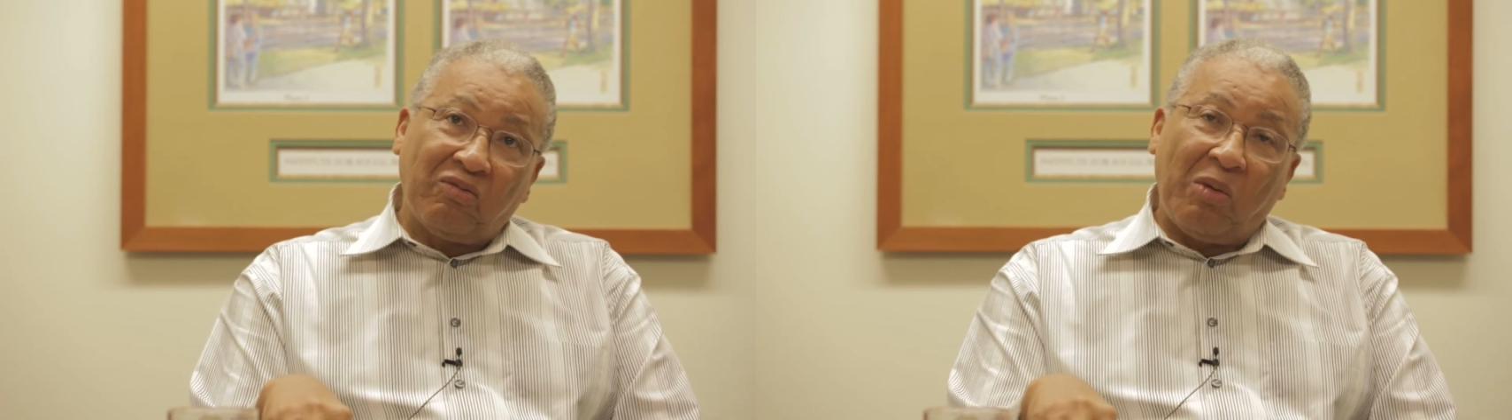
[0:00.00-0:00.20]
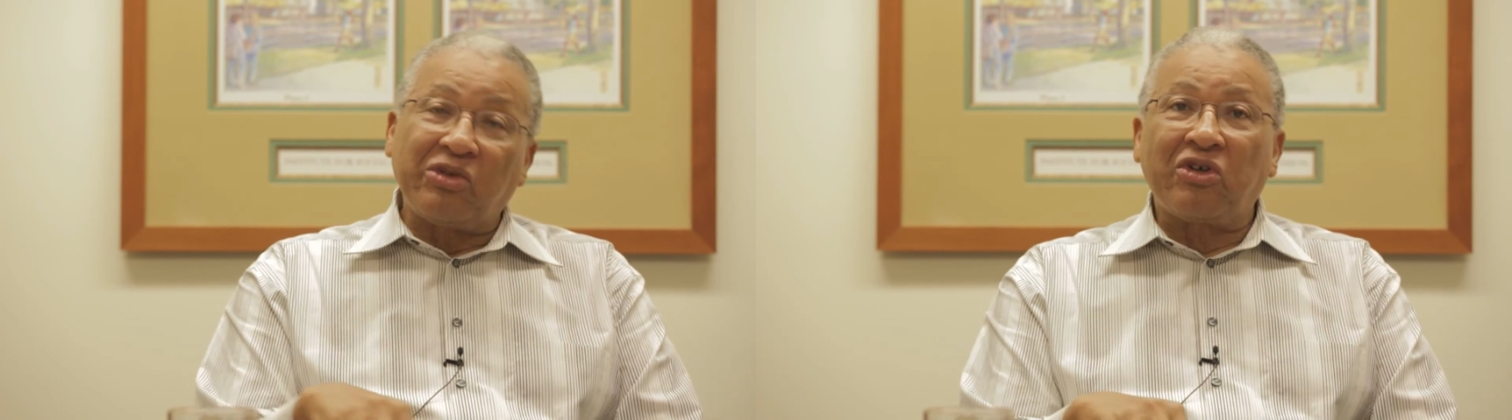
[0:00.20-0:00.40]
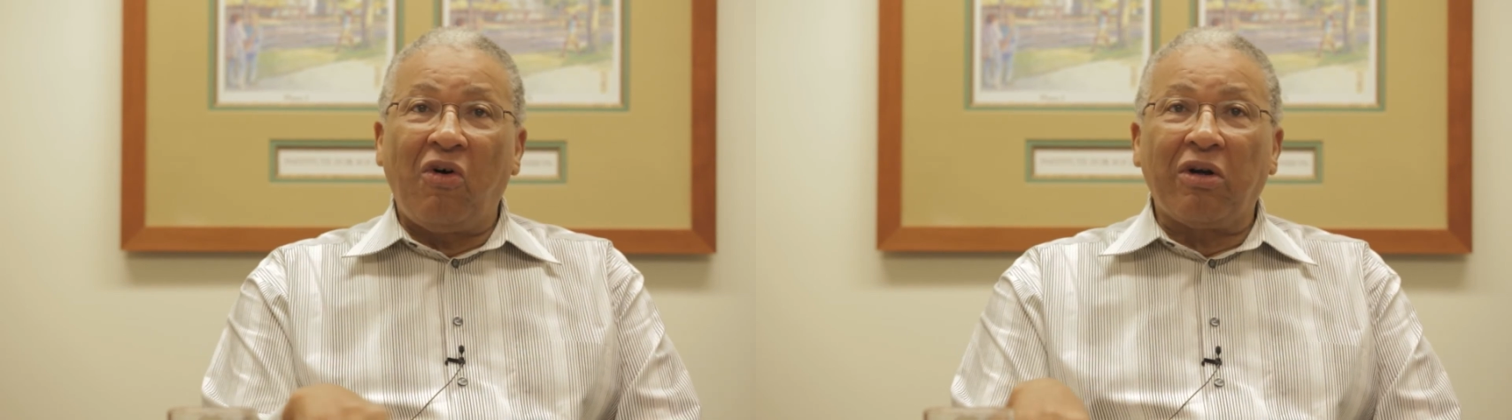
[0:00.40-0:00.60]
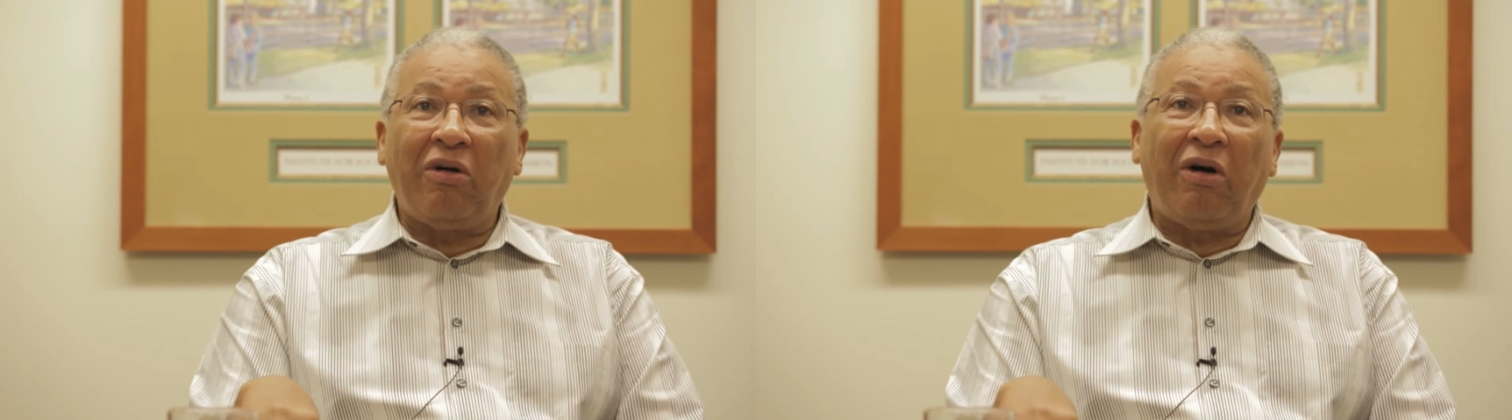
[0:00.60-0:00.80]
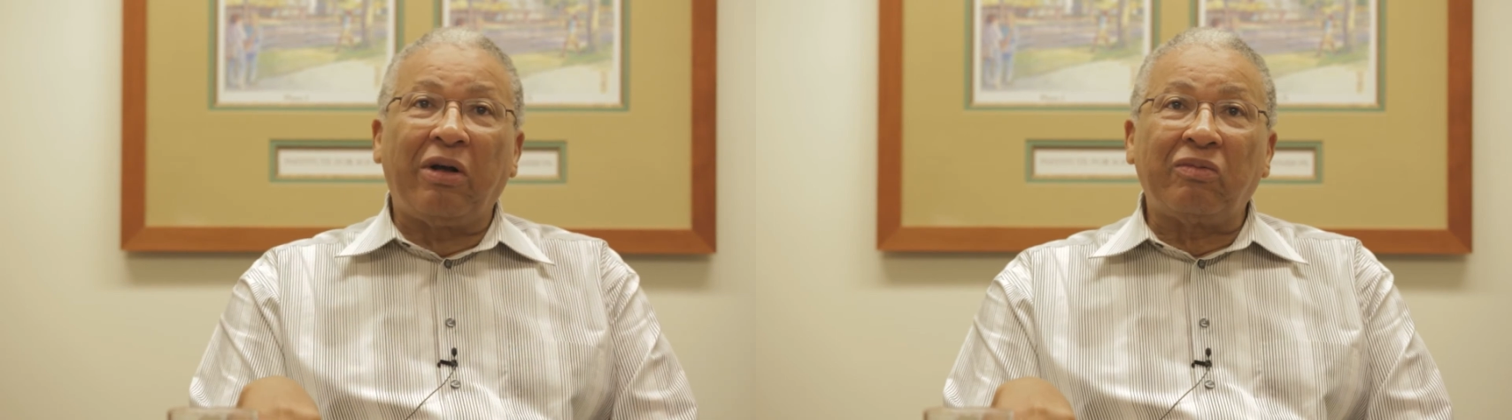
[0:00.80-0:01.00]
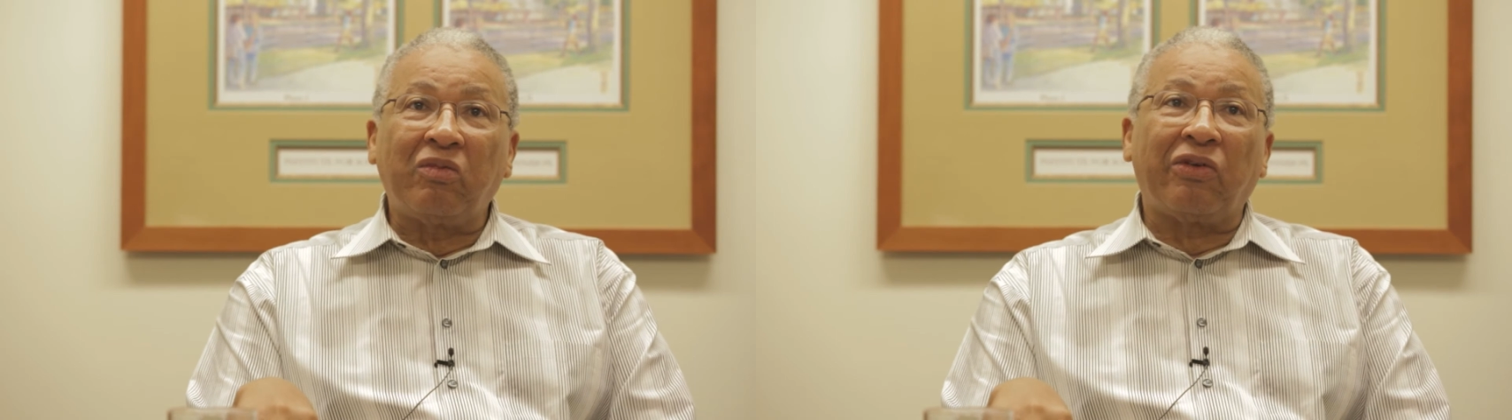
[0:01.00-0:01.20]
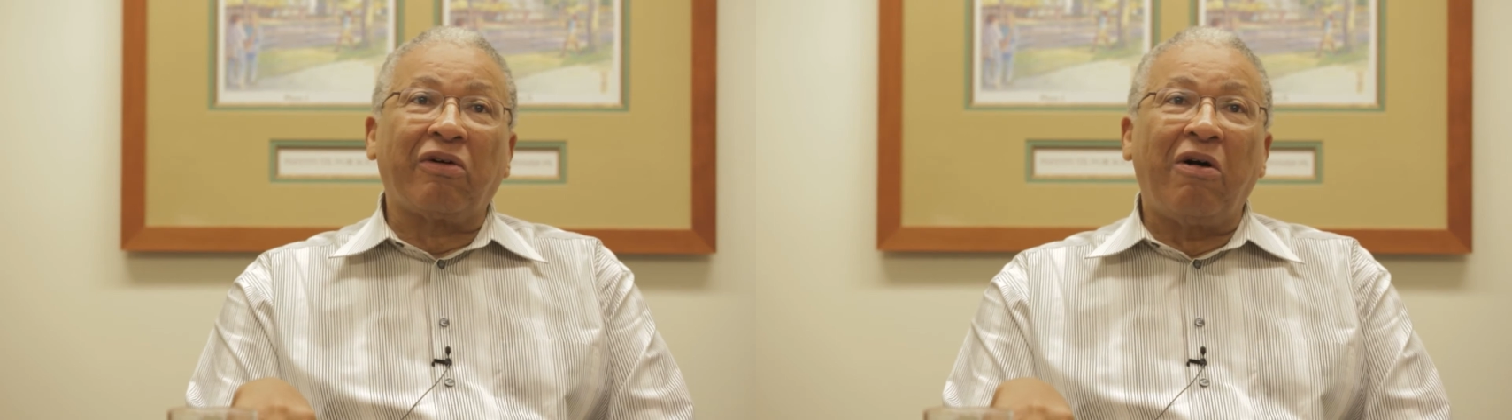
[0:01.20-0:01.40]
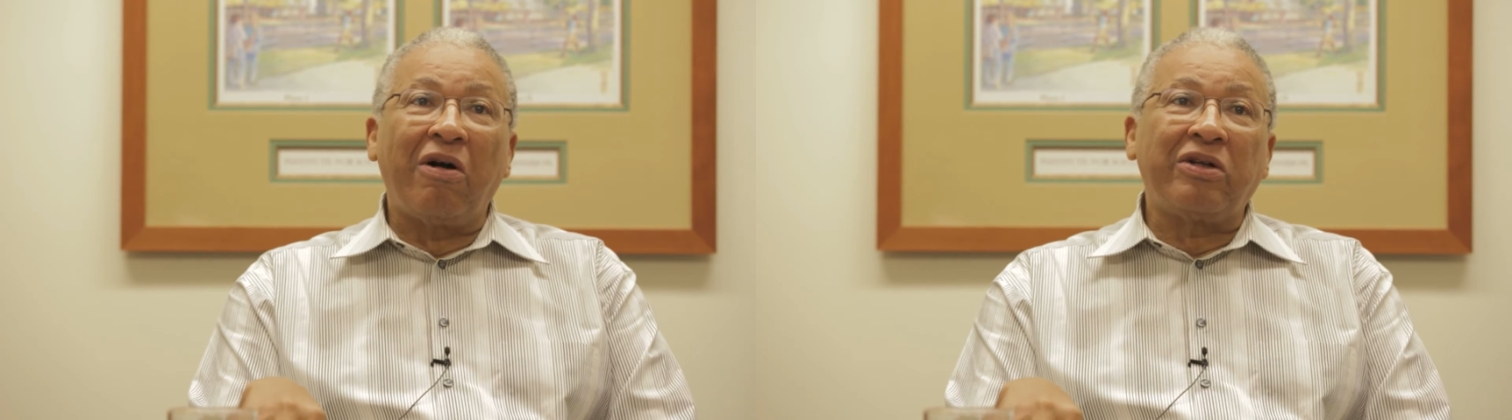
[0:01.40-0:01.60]
what was going on with
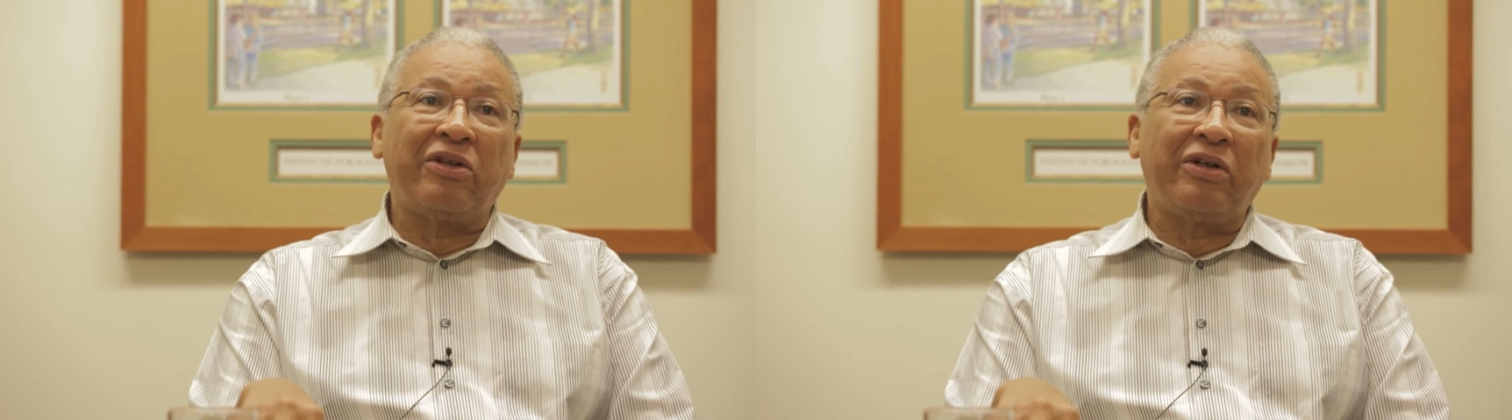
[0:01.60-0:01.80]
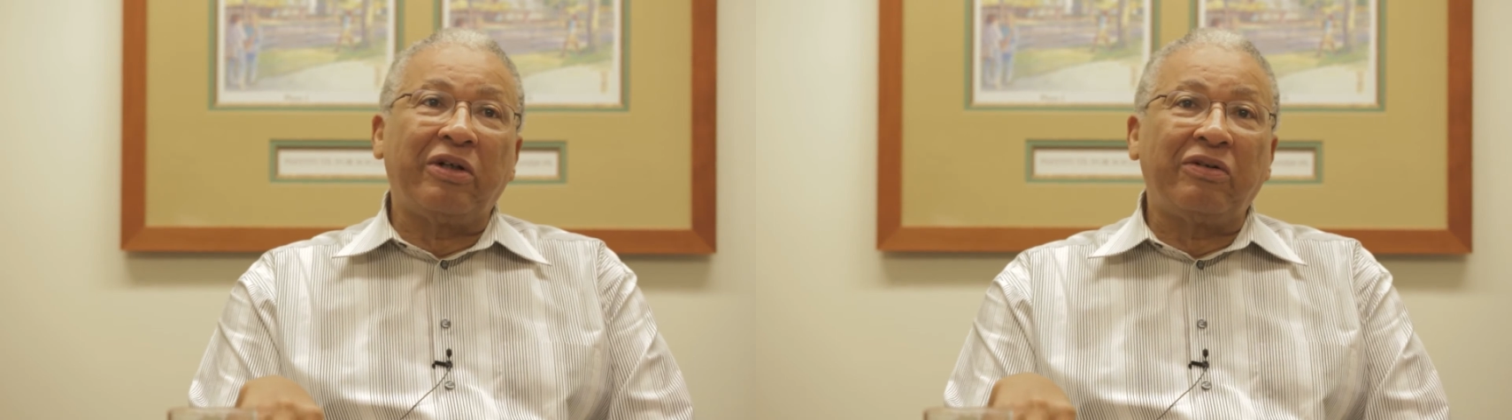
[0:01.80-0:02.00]
regard to the